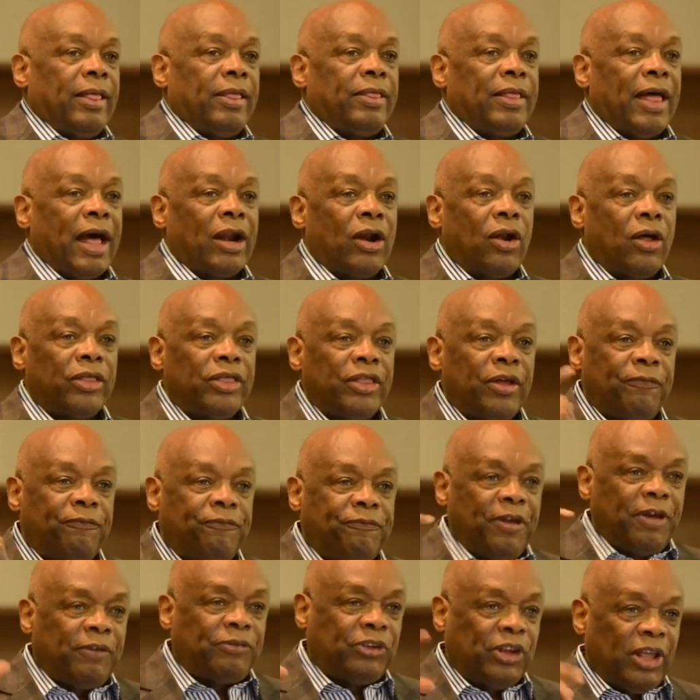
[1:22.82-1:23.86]
that on the
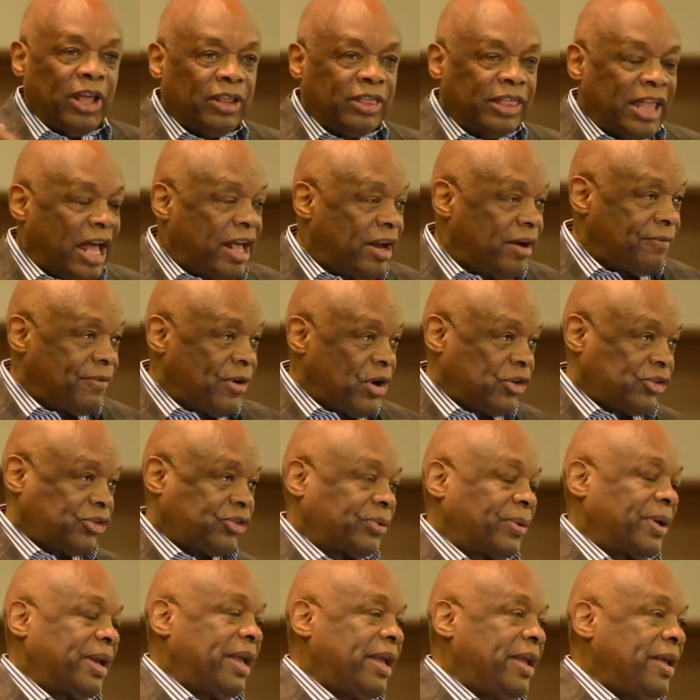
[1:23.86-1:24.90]
50th
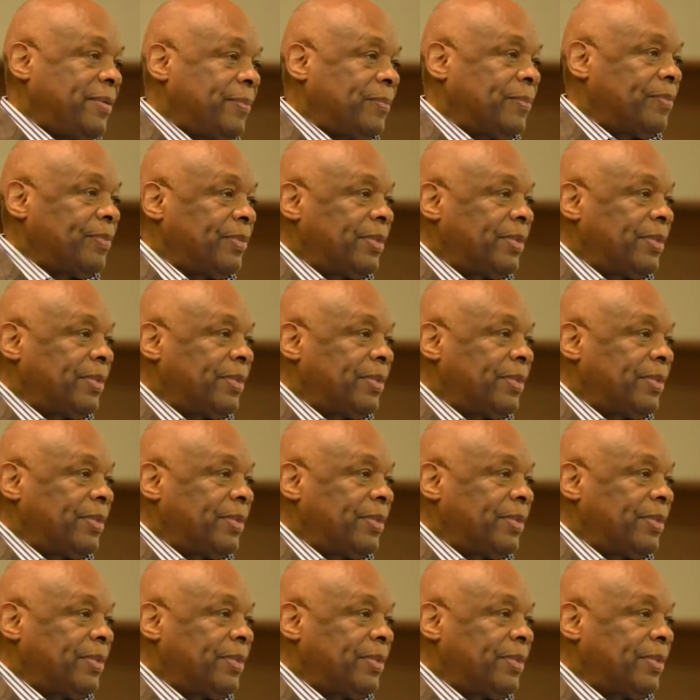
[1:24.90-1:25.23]
anniversary